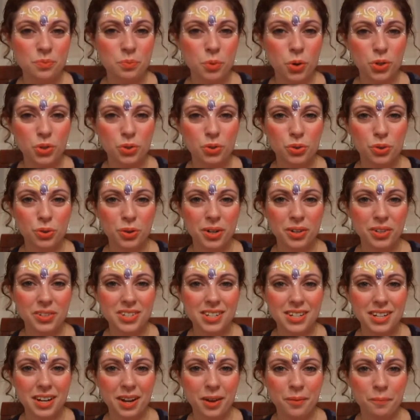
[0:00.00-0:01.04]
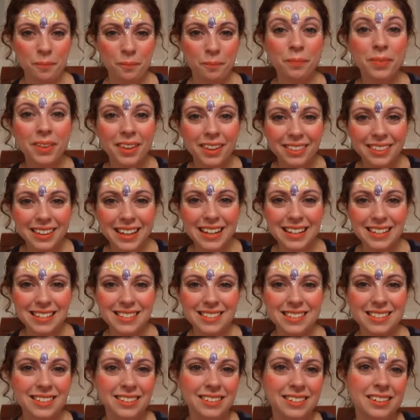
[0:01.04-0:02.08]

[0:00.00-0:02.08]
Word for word: More tutorials to come. Thanks.